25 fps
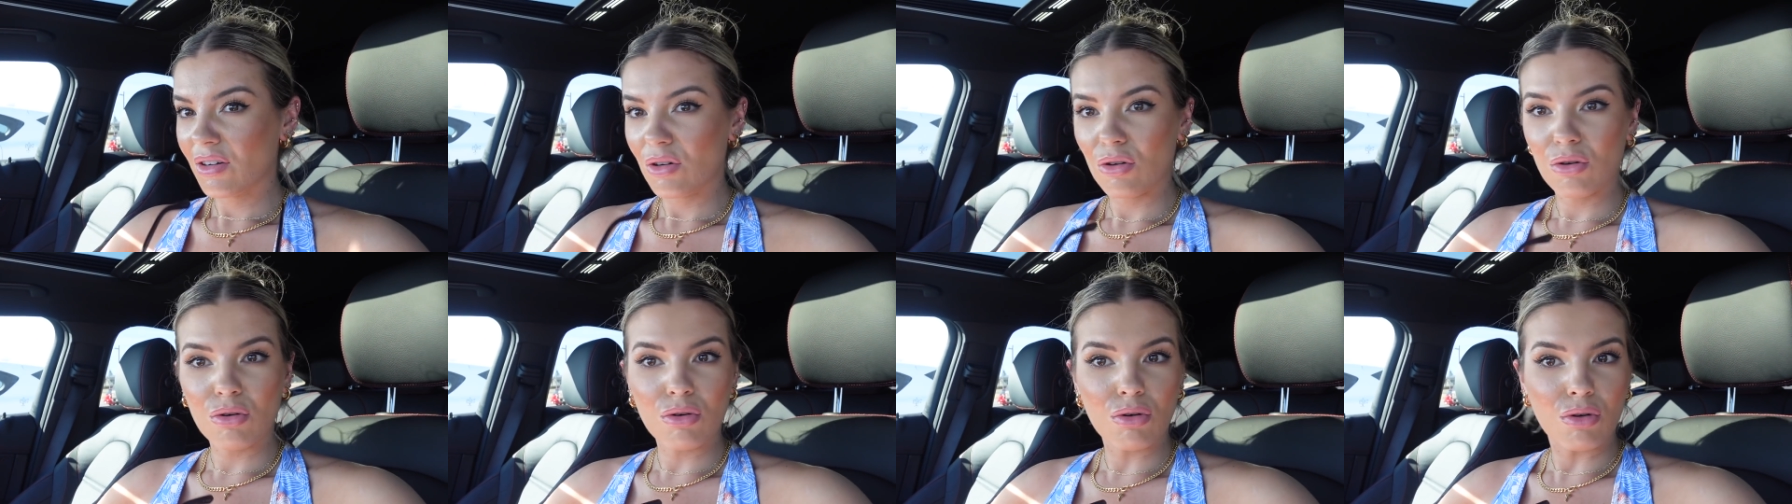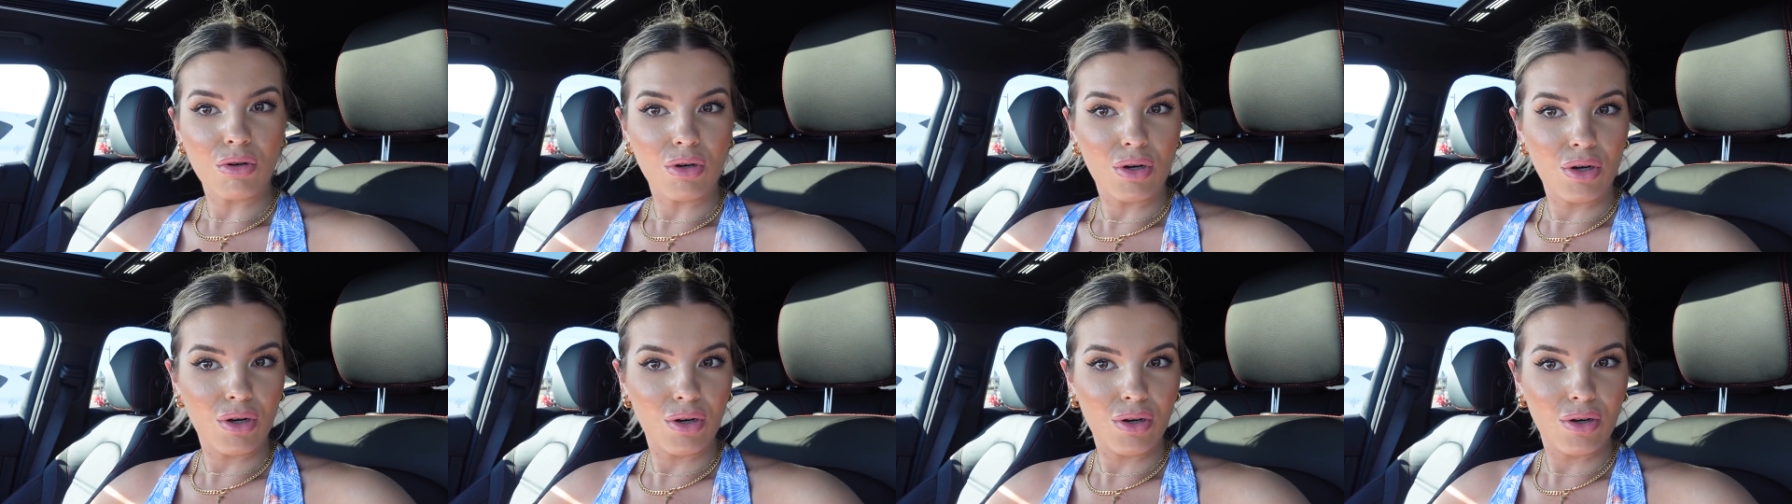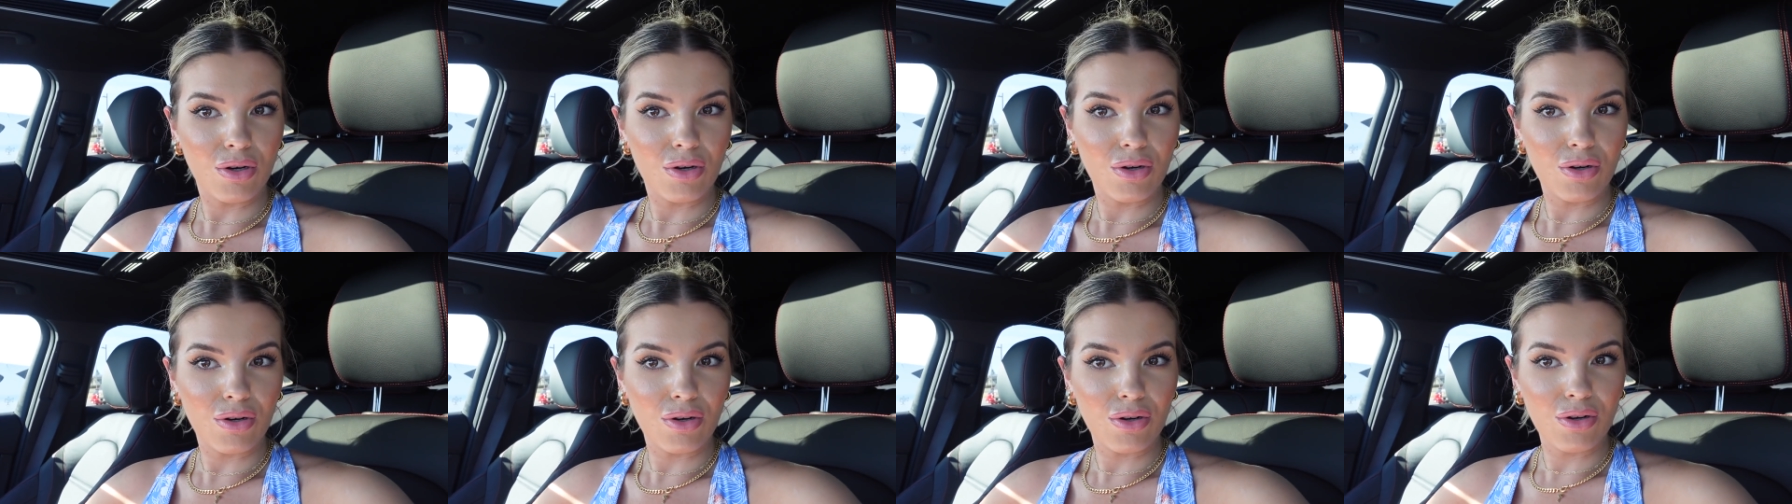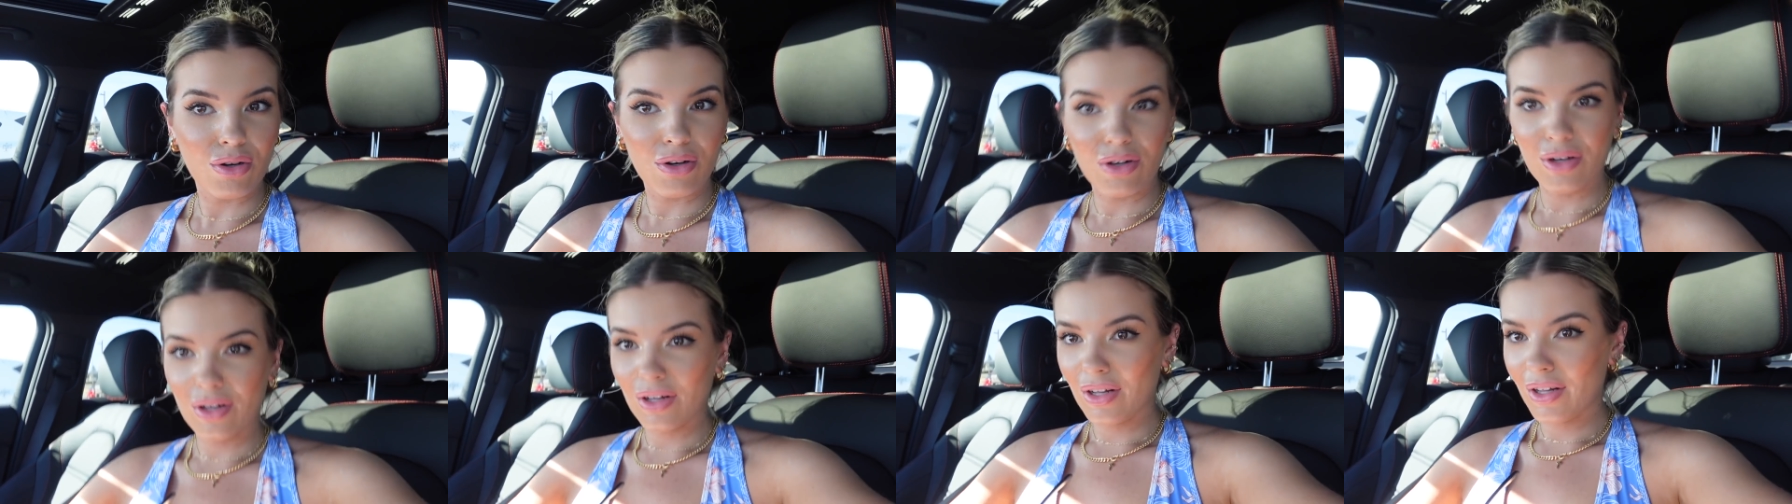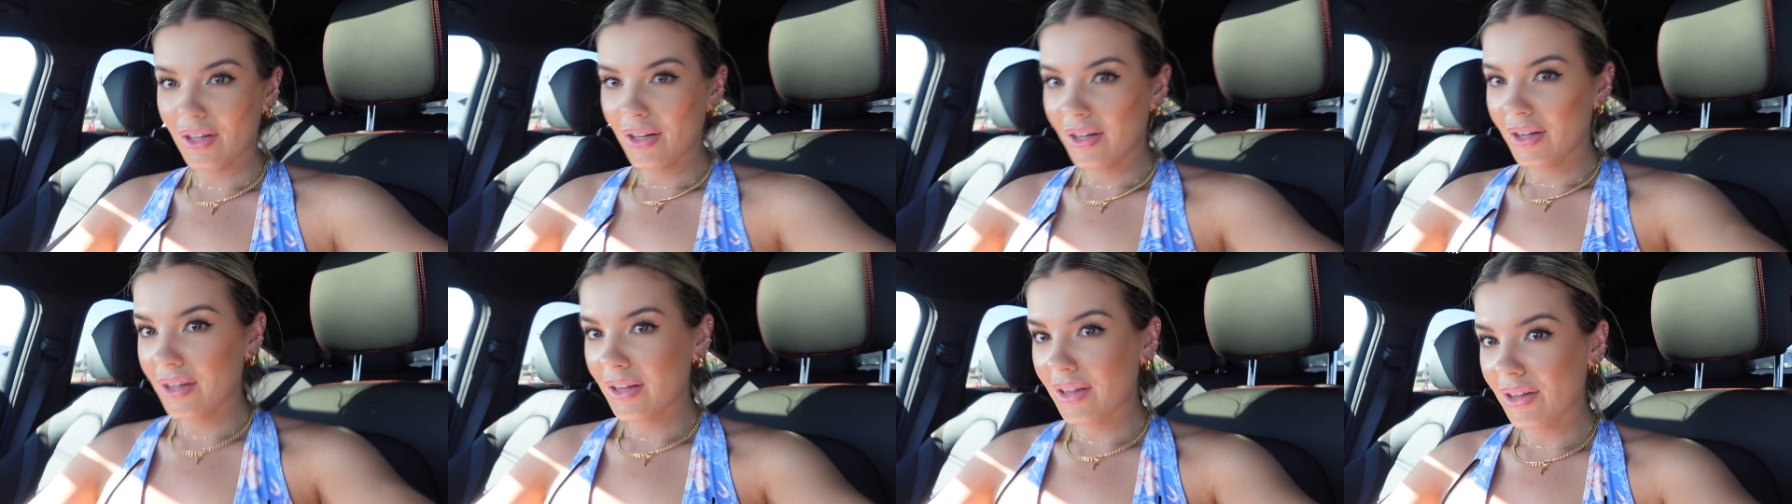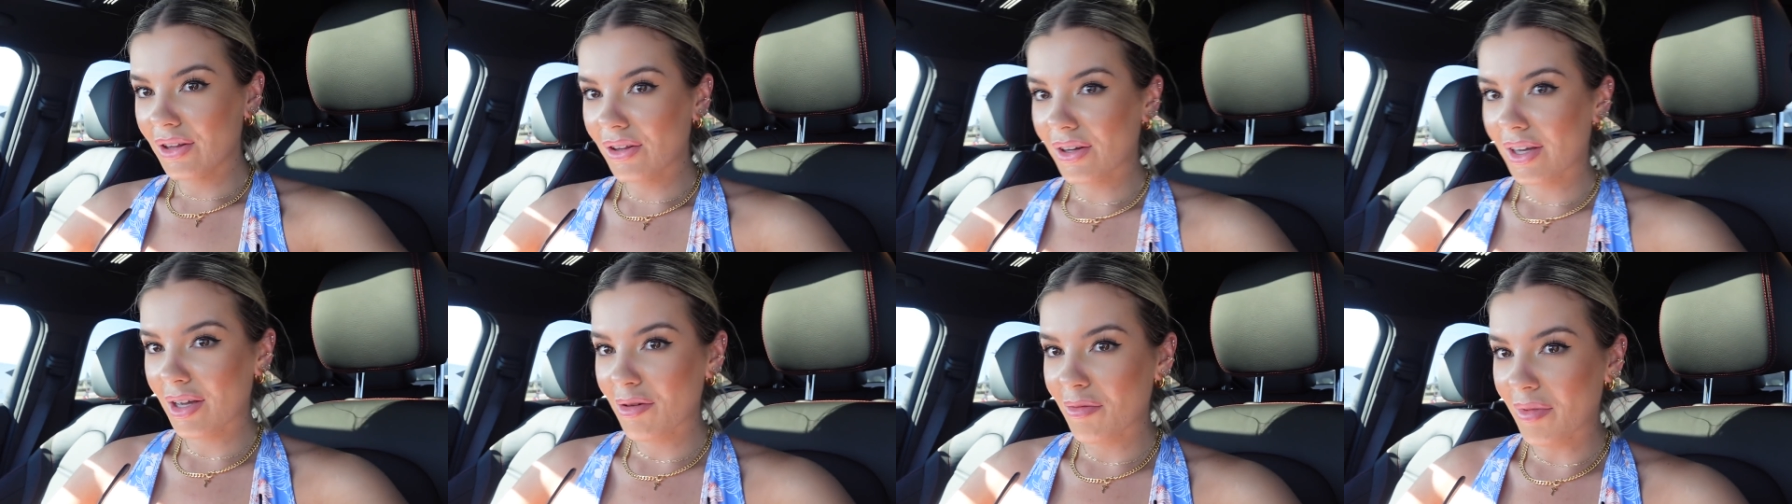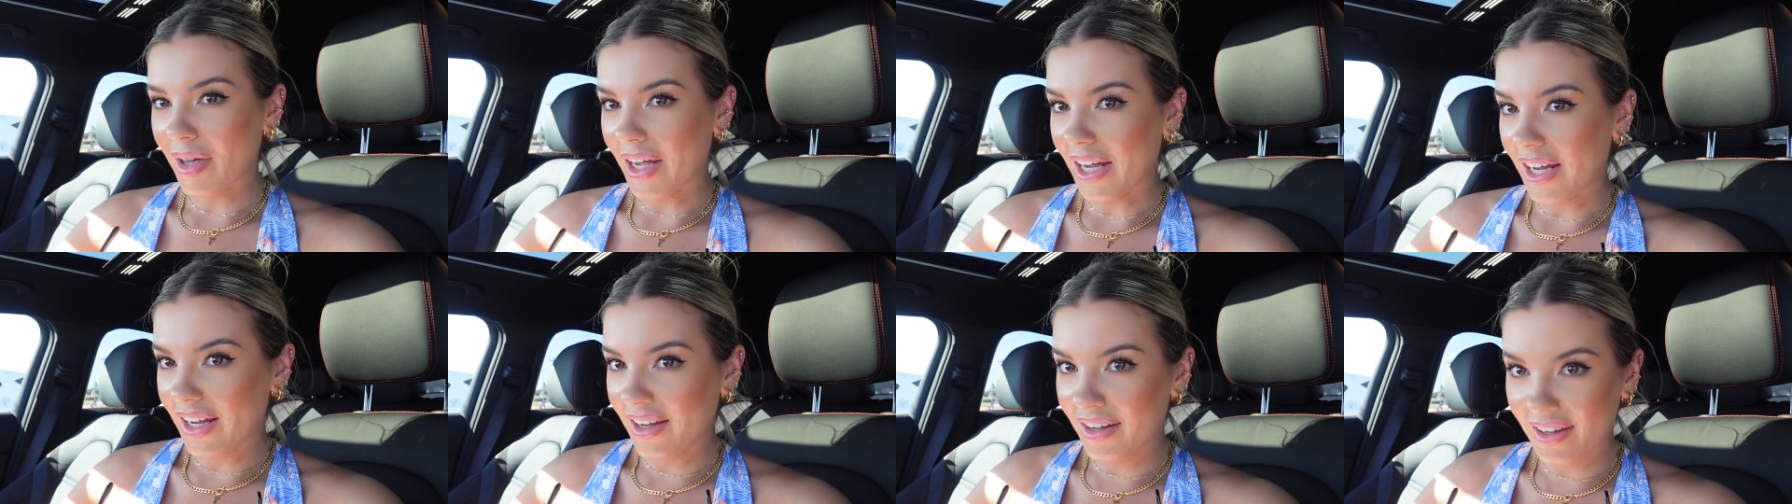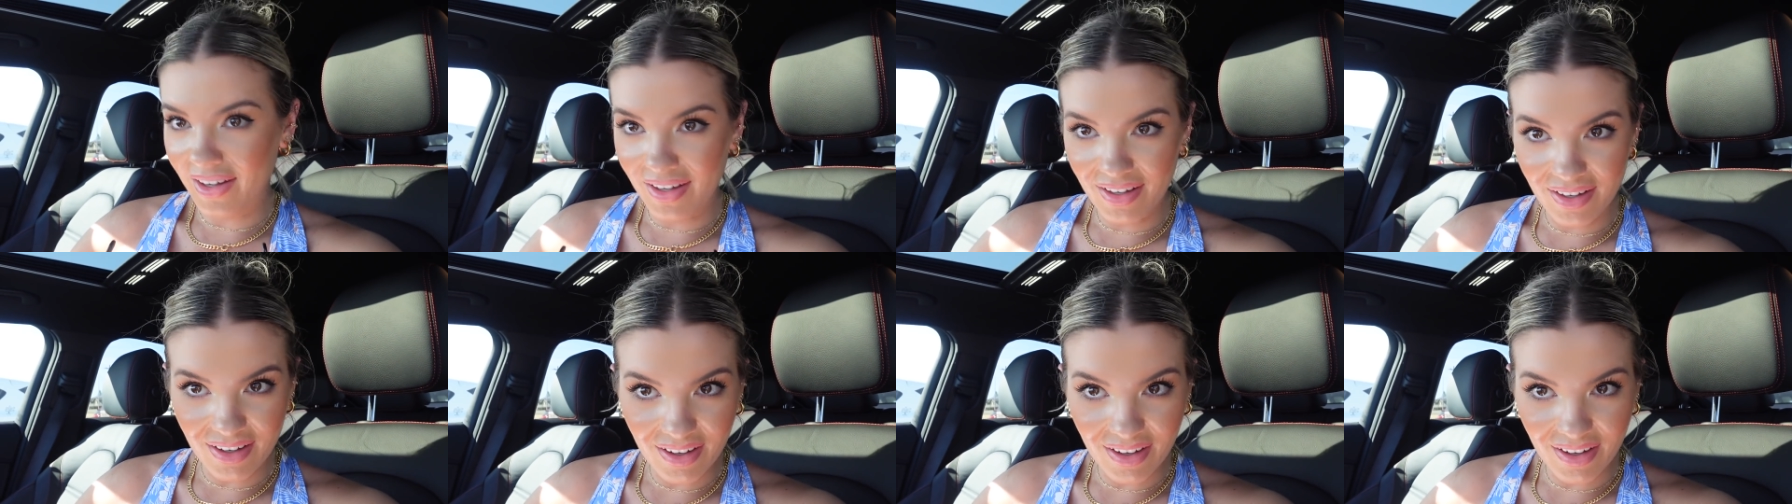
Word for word: Oh, look at me.